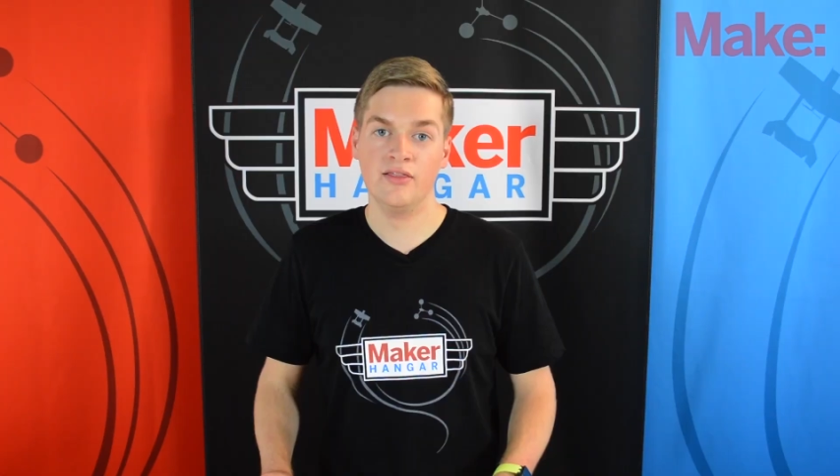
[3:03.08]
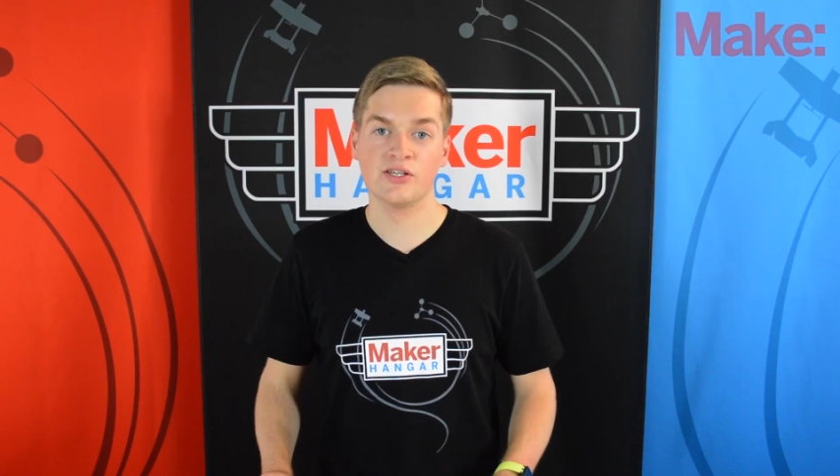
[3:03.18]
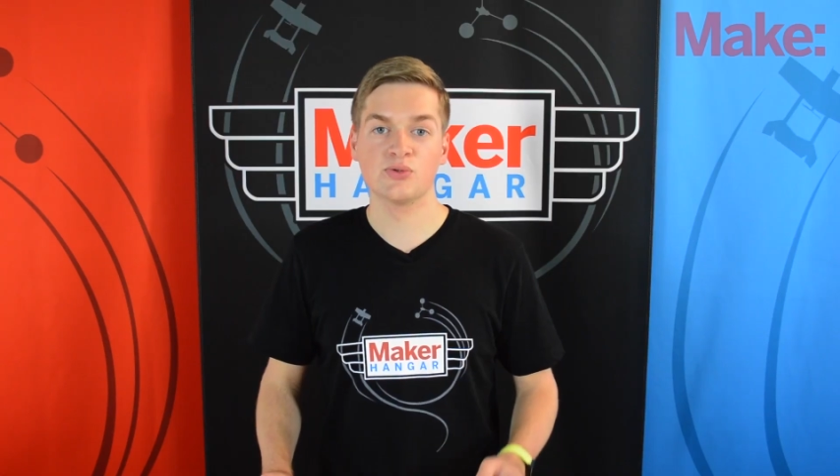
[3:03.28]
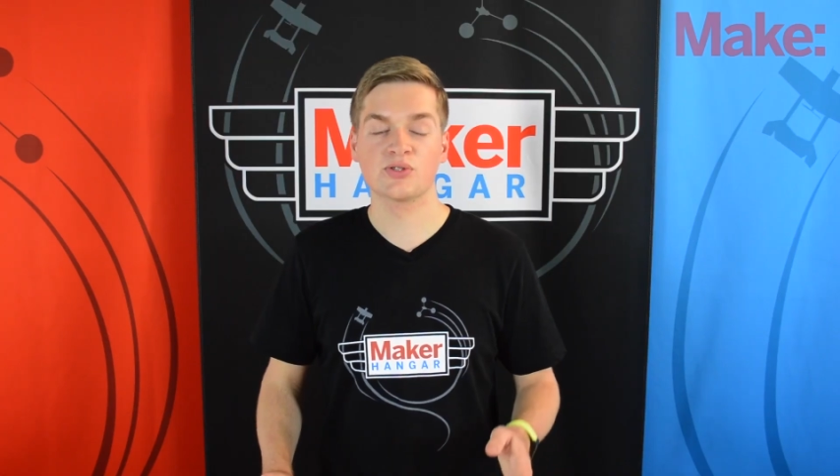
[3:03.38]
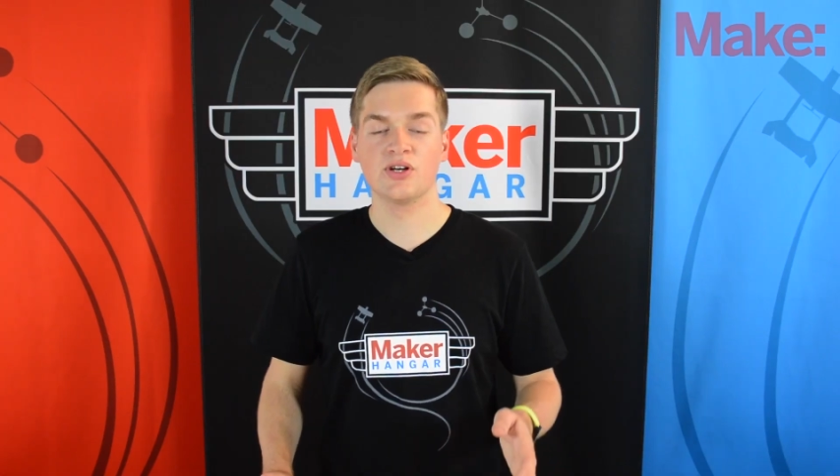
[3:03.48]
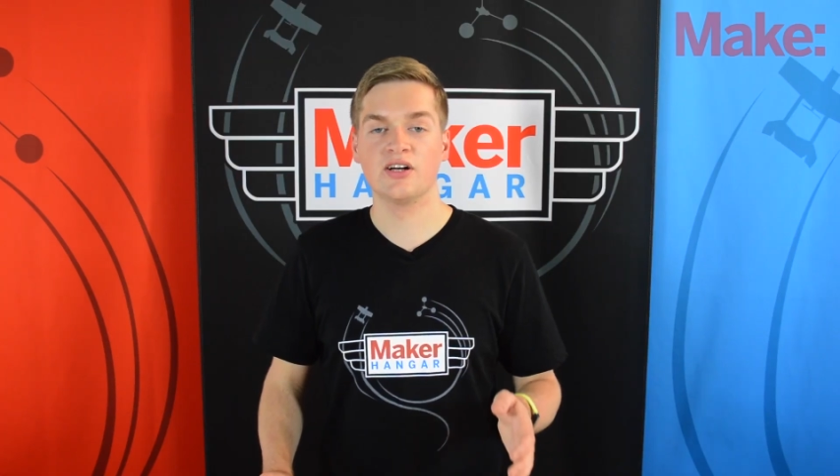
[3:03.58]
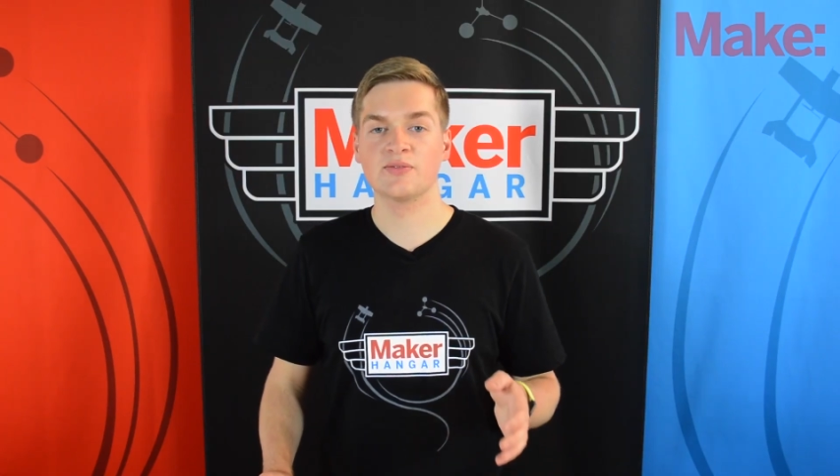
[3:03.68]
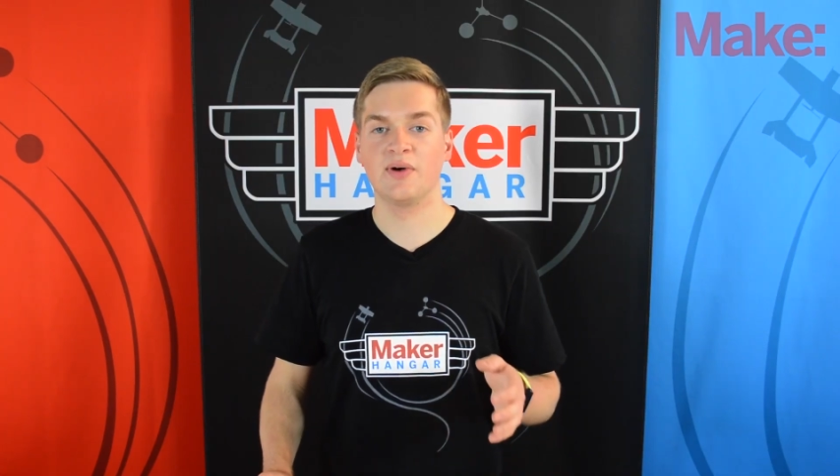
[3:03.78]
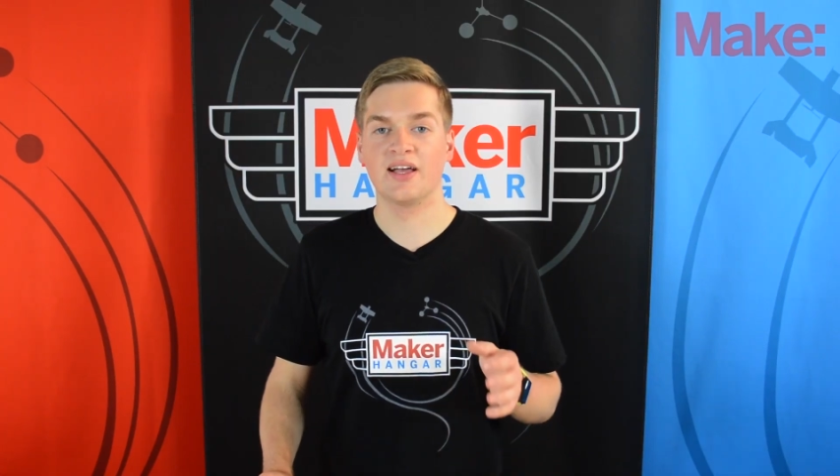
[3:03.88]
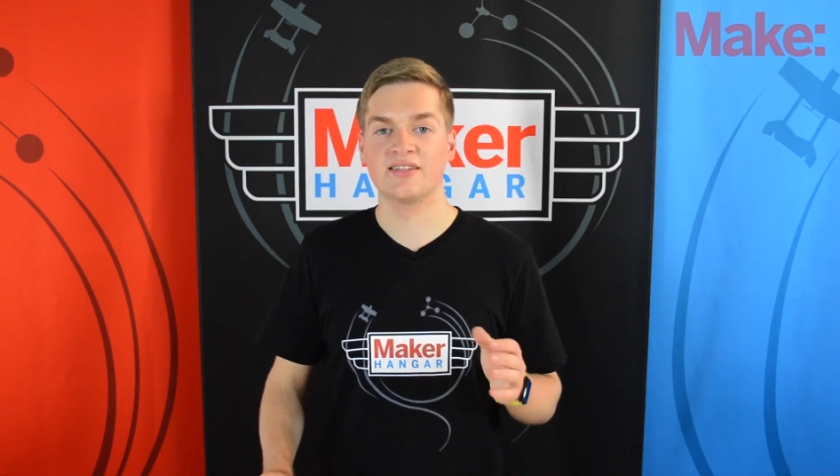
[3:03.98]
This was caused
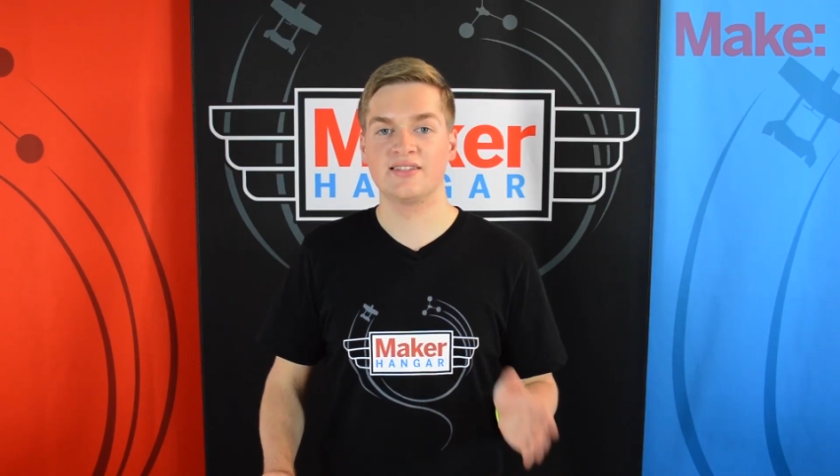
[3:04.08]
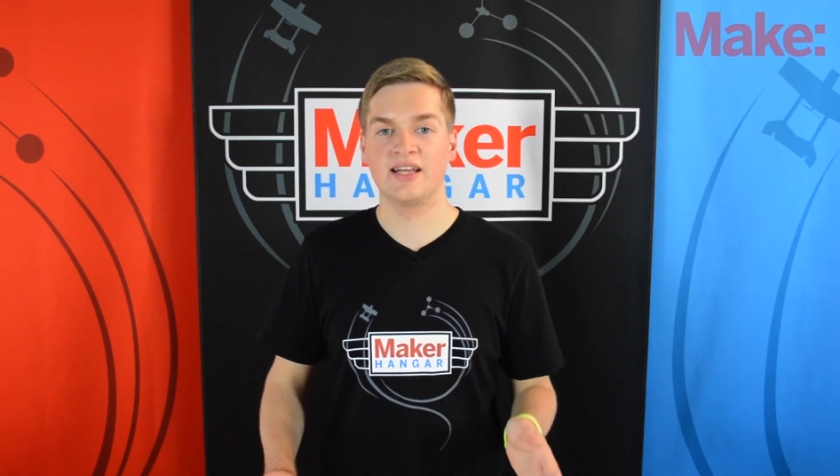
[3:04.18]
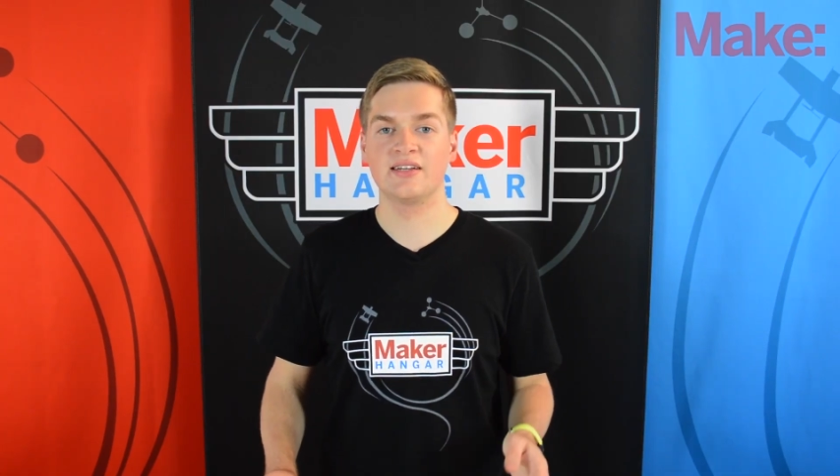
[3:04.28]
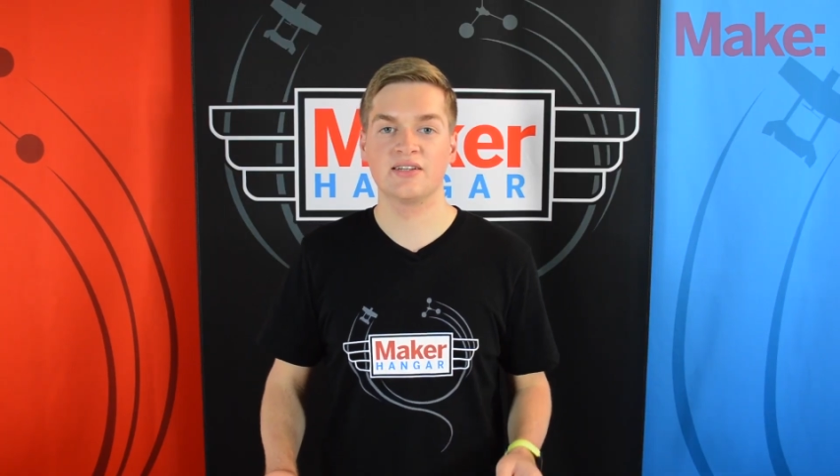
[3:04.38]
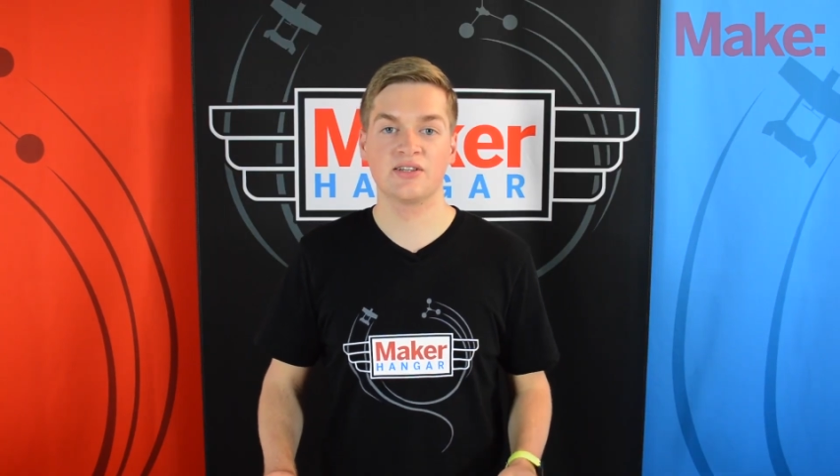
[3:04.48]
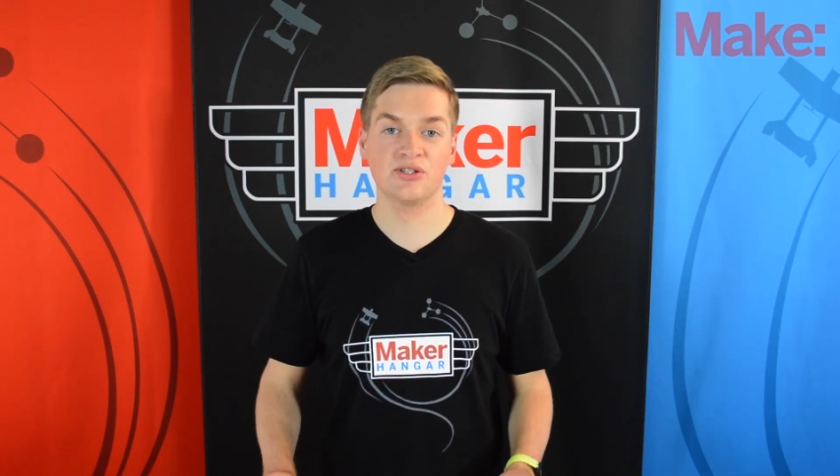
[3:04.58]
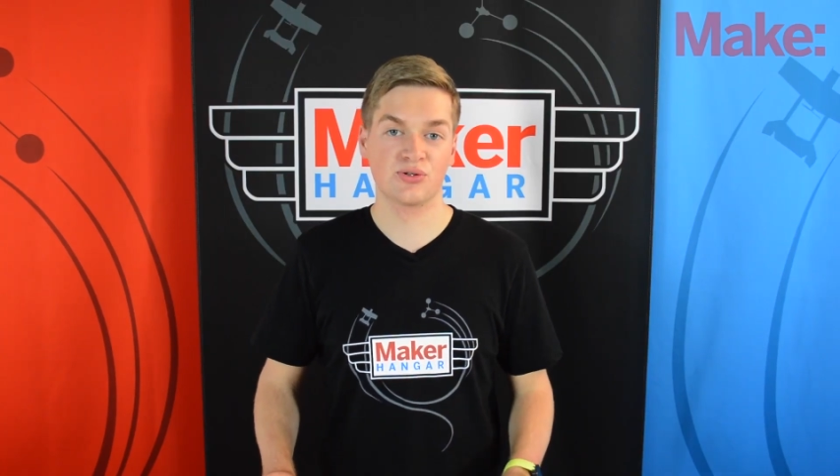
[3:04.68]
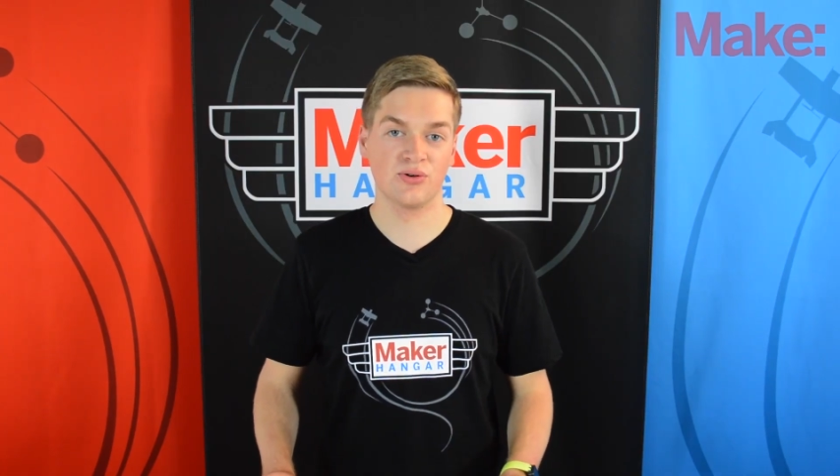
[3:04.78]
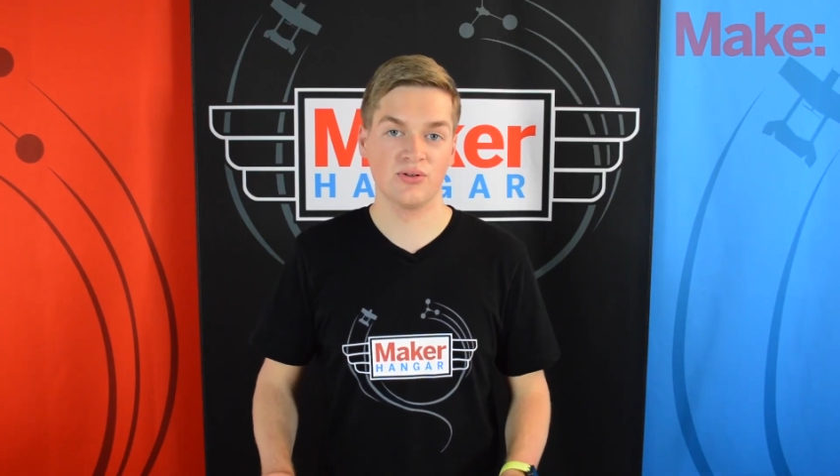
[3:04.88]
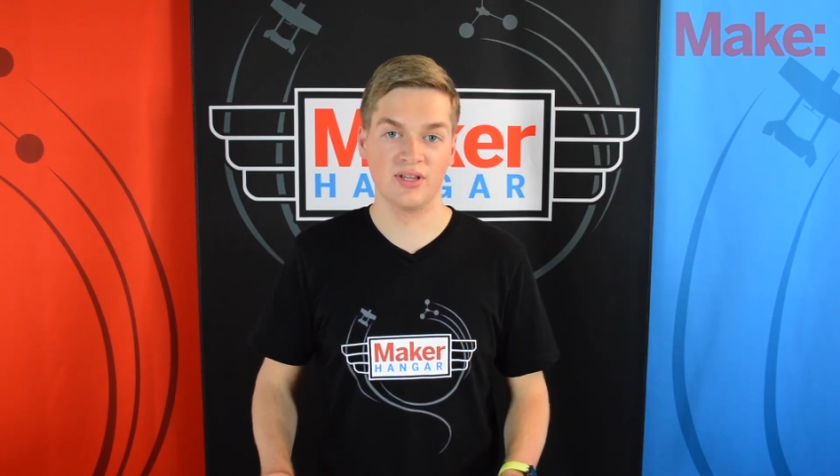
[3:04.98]
by extended
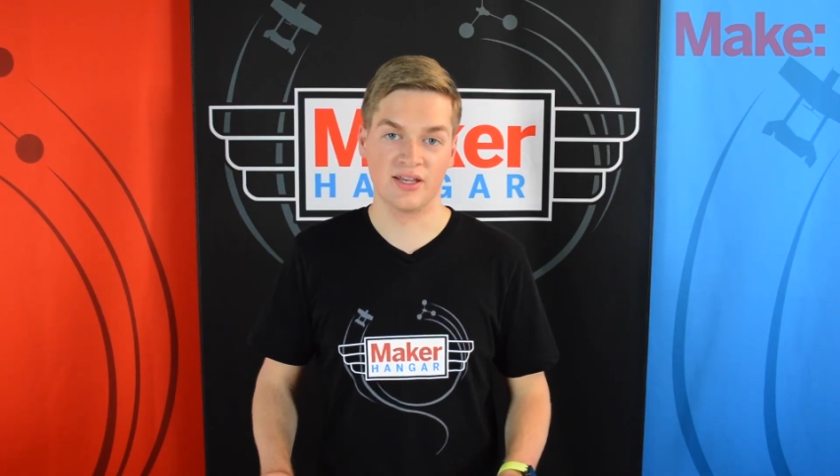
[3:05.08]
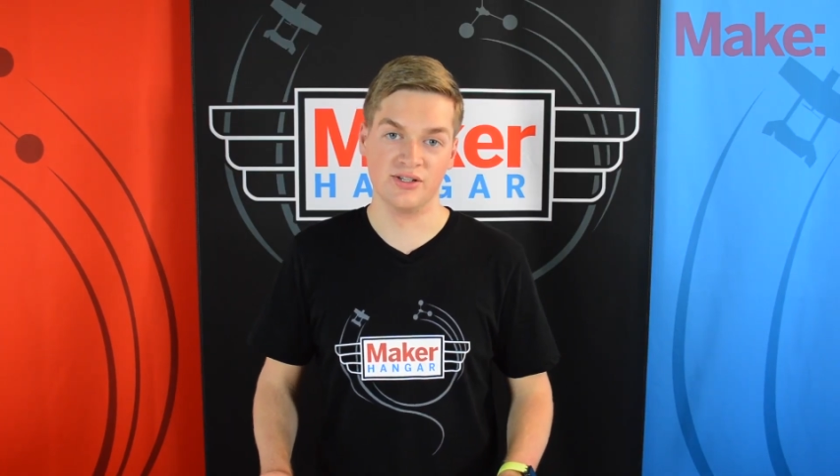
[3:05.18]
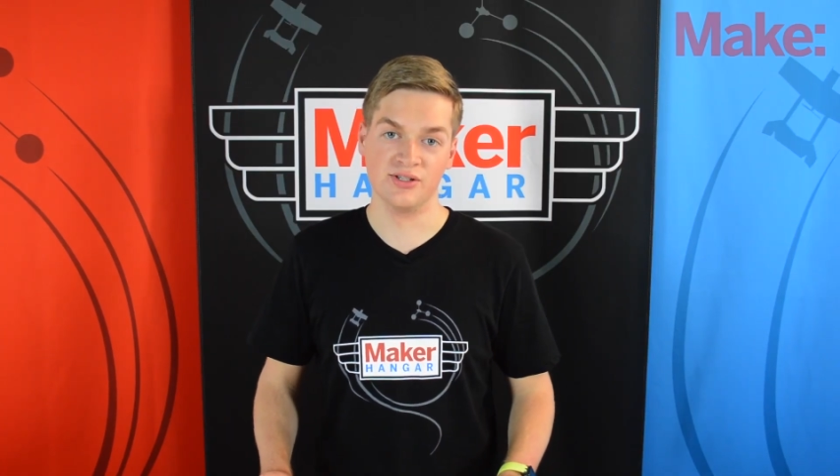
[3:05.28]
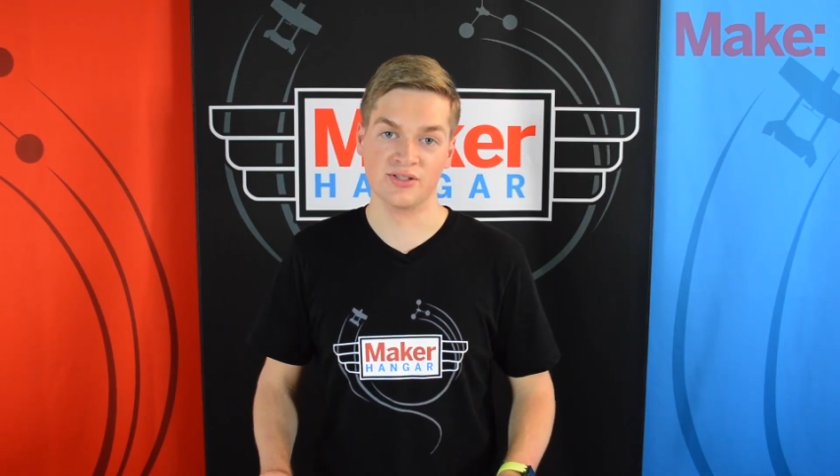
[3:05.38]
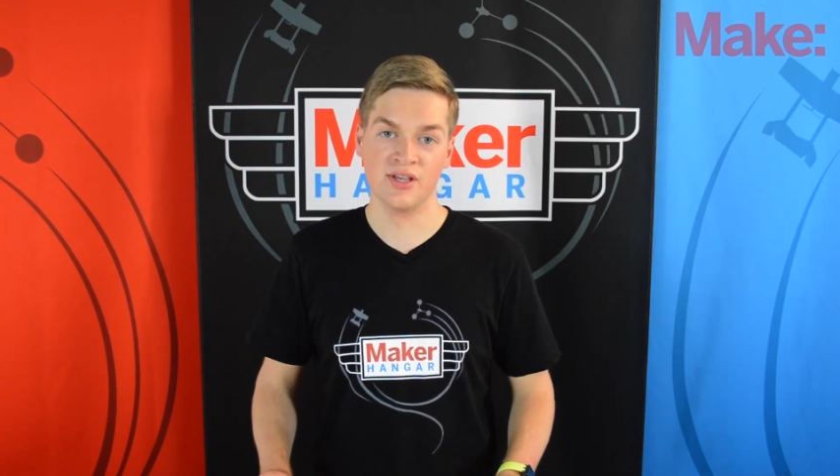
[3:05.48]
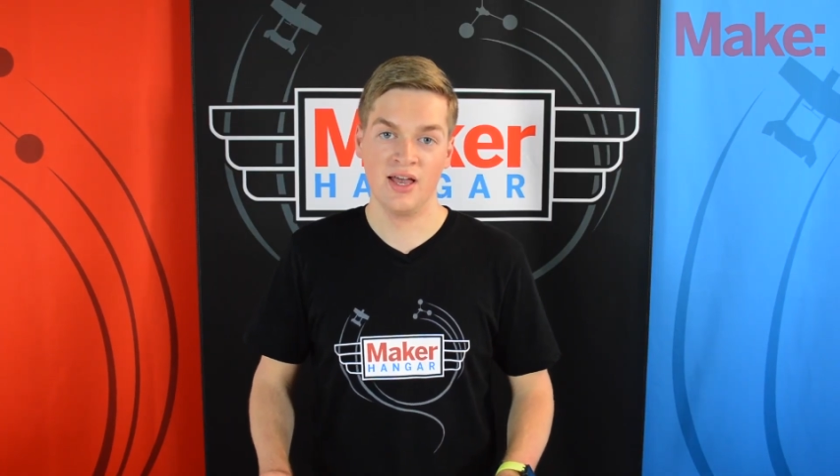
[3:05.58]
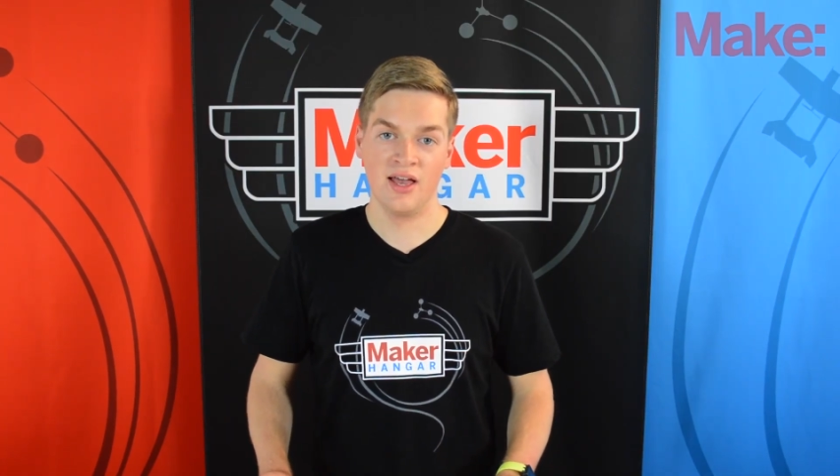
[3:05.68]
control linkages,